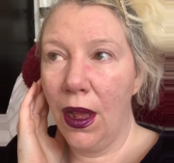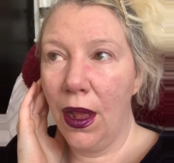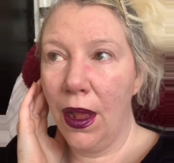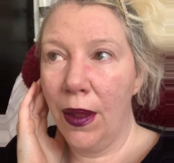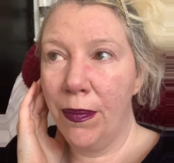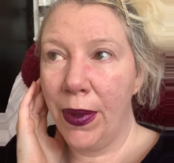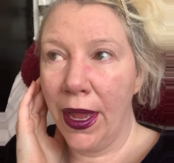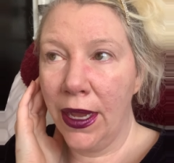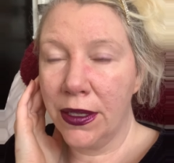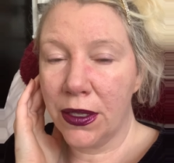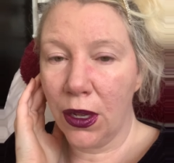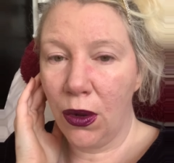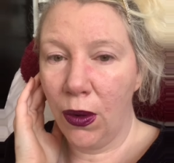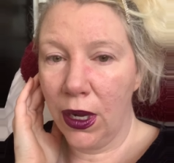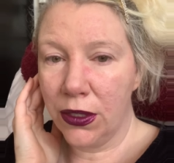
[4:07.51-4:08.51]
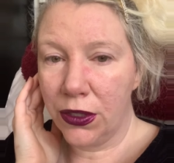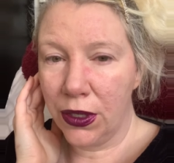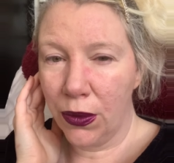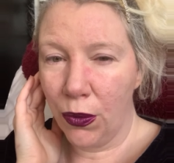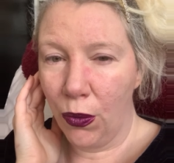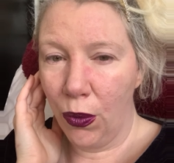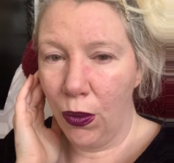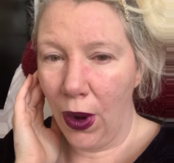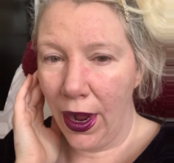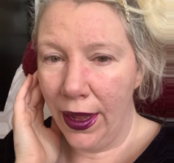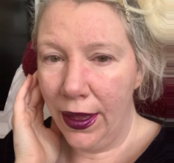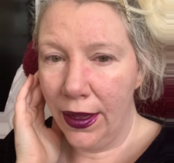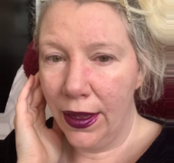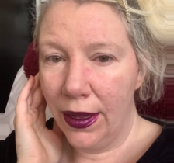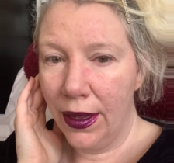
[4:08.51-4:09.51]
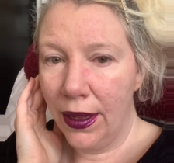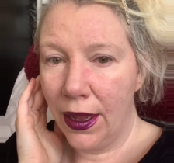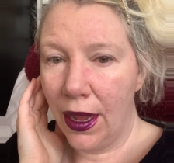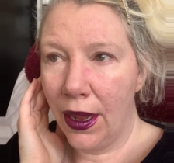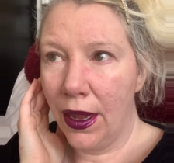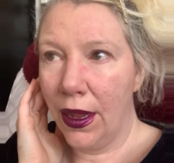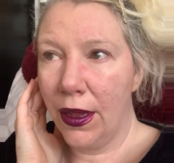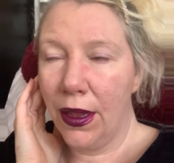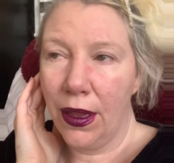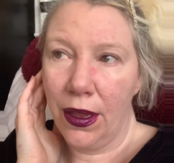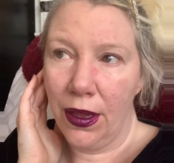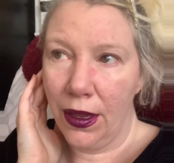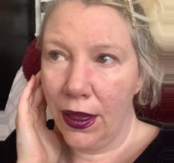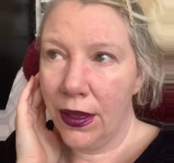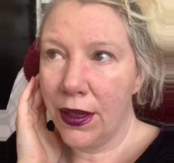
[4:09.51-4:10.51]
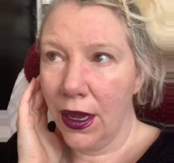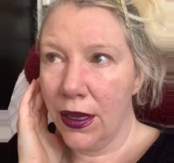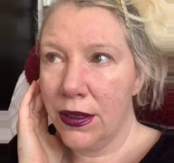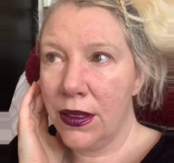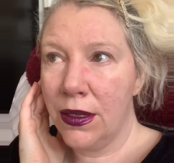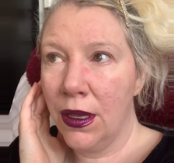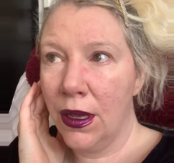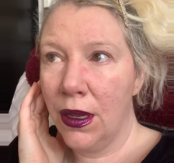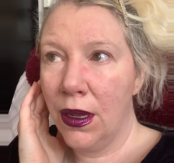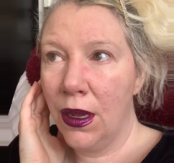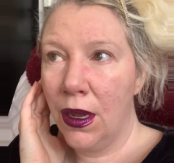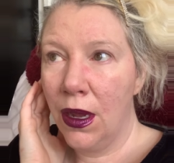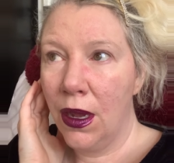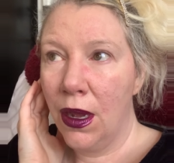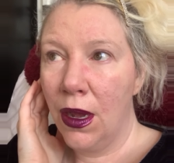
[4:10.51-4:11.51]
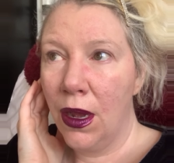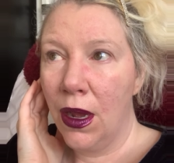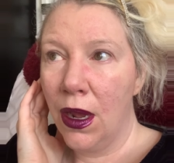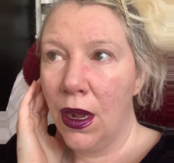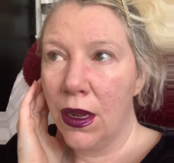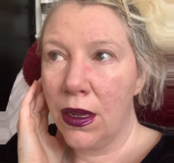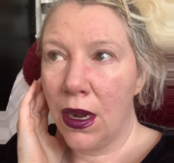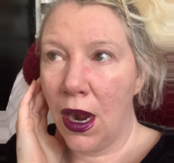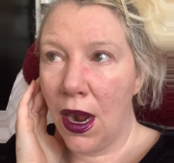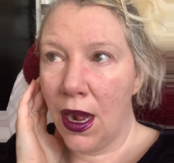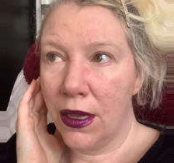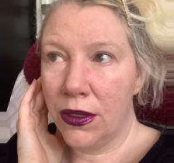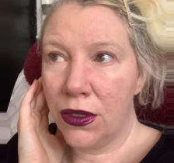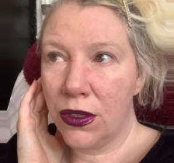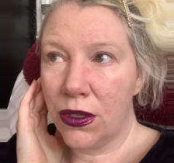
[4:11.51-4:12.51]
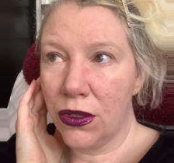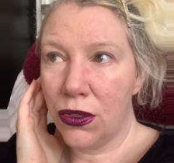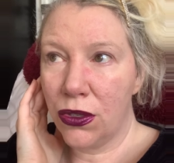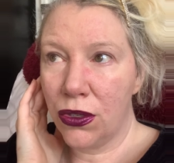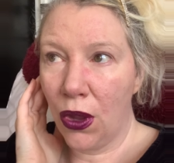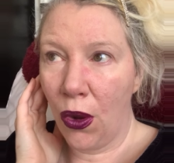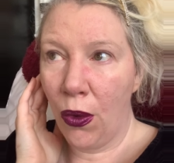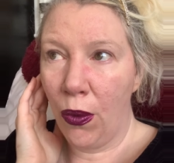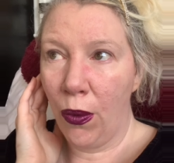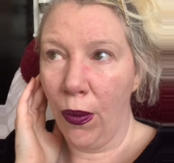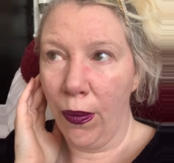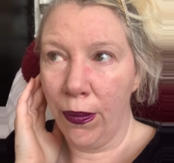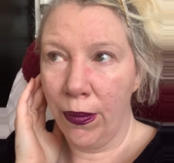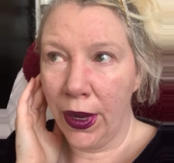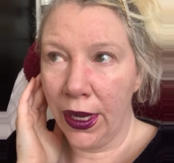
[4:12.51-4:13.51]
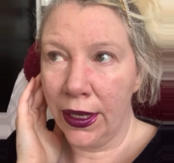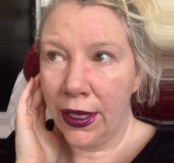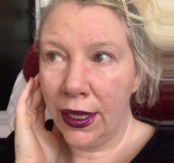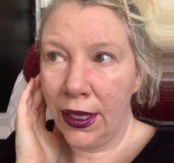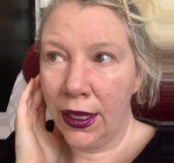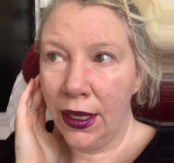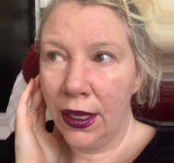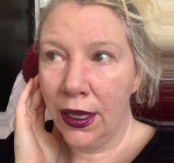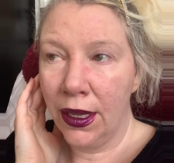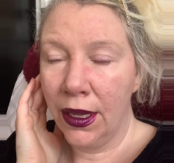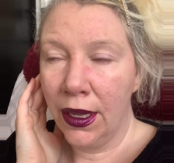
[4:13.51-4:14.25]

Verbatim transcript: it begs the question what it, it does caused so many